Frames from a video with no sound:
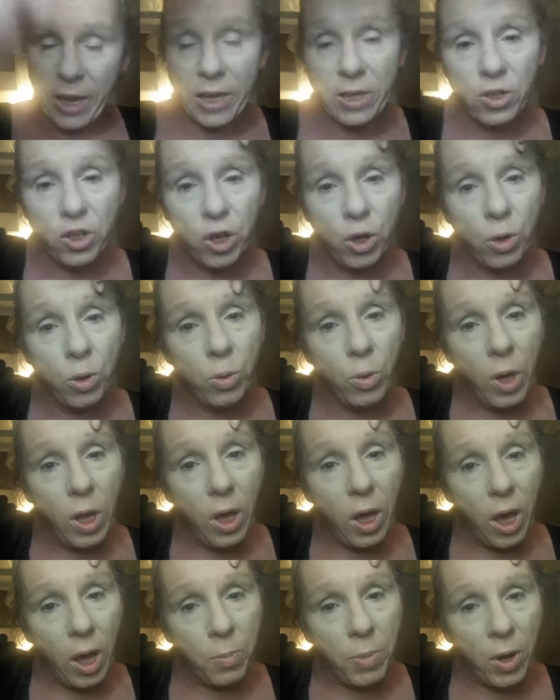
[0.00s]
it in two,
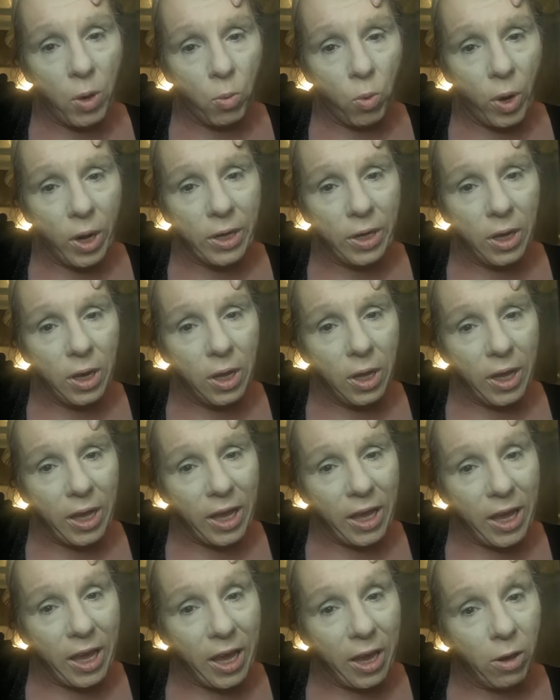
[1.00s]
and put one
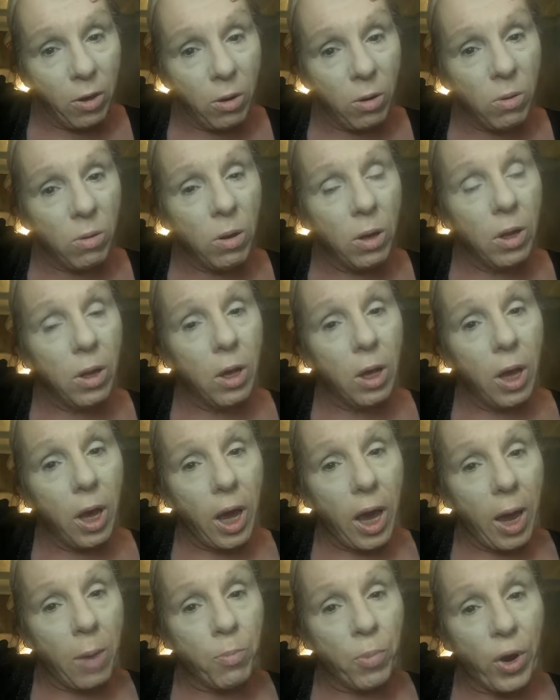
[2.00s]
here
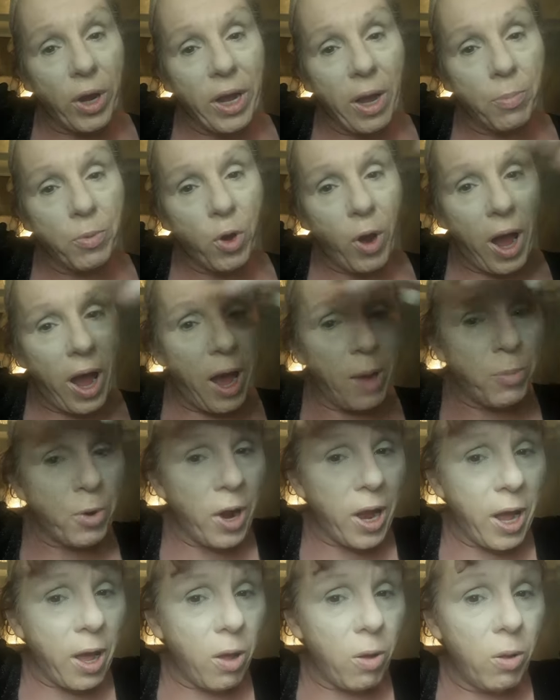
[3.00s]
and bring up your
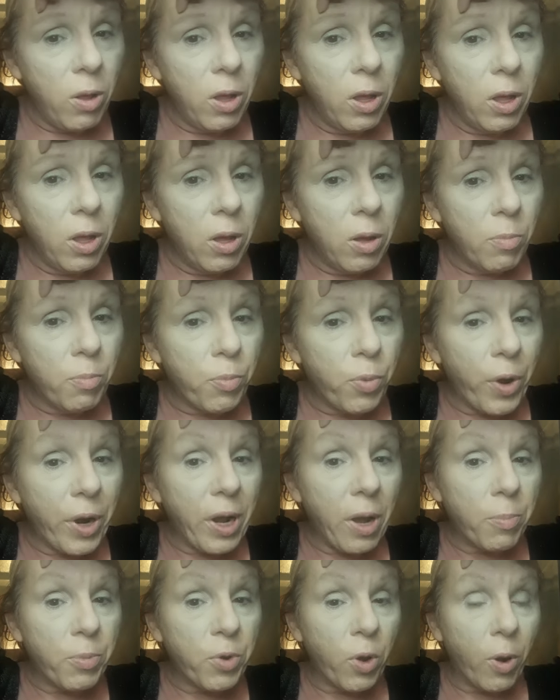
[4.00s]
eyebrow,
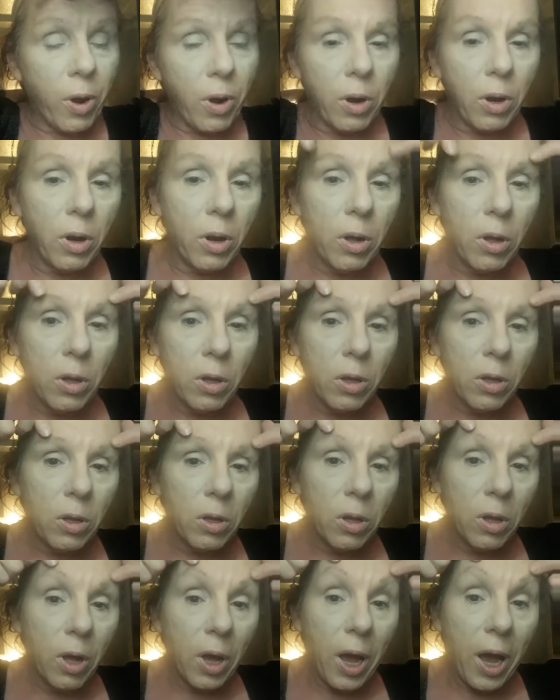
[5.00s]
bring up your
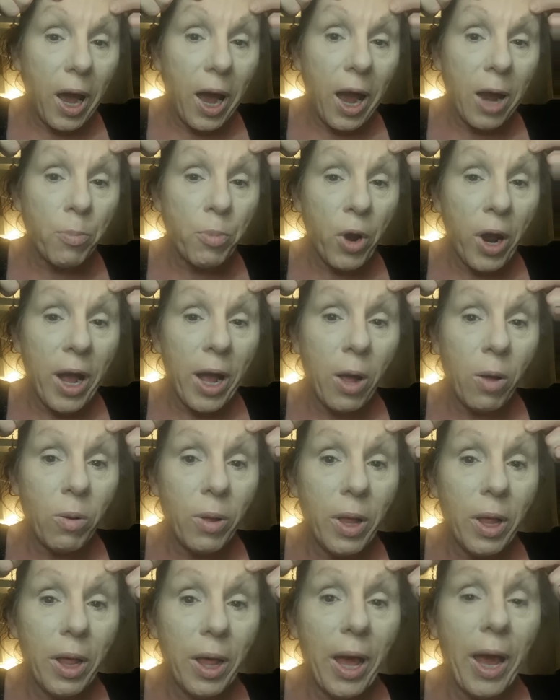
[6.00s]
eyebrow,
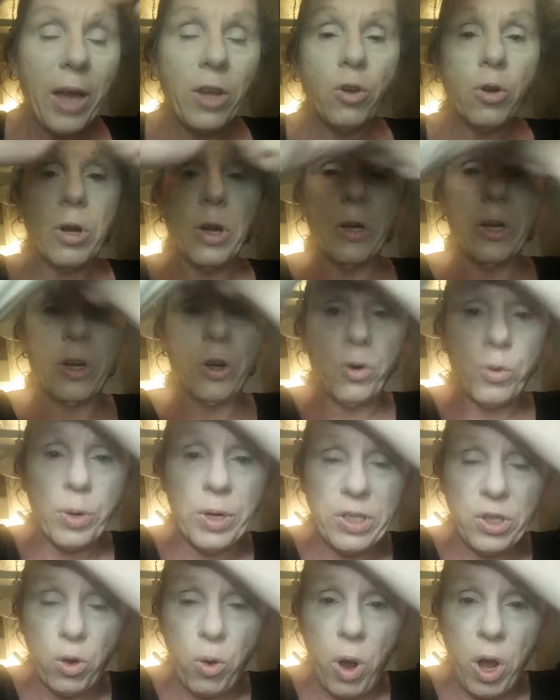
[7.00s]
and you're going to
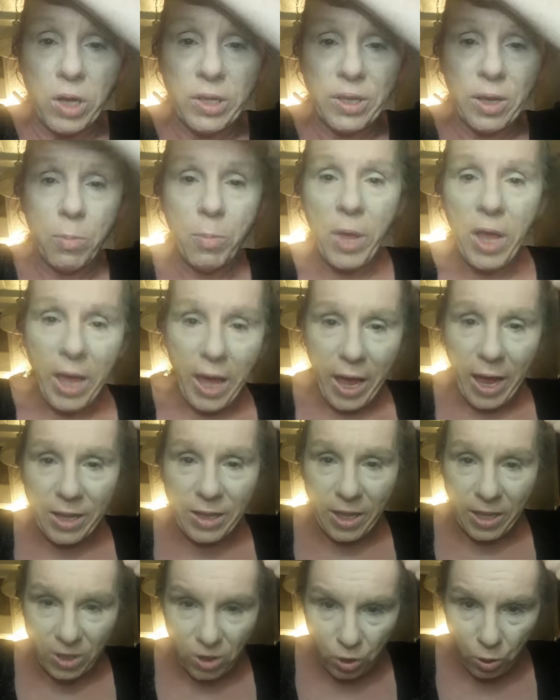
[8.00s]
crisscross them and
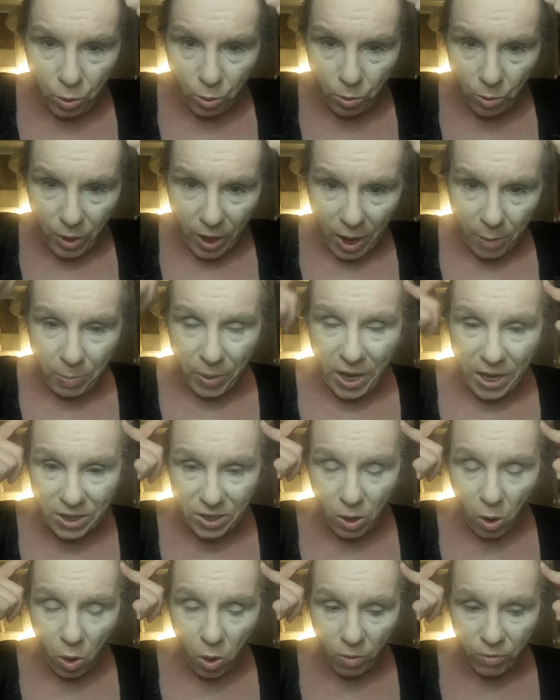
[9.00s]
then do a
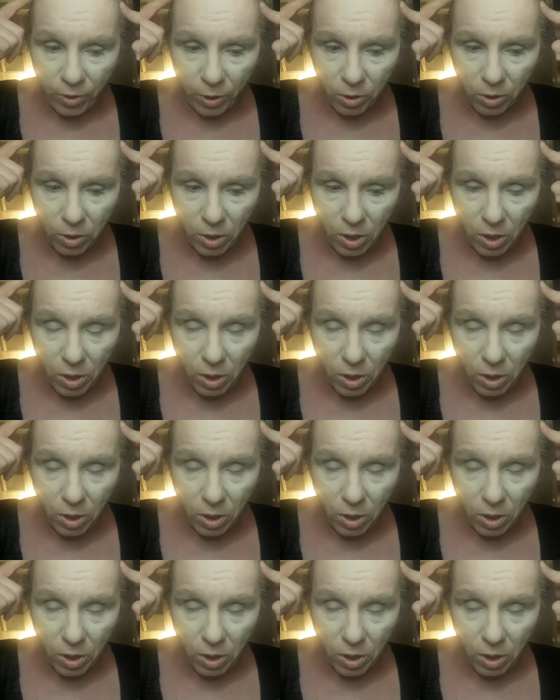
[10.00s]
piece over.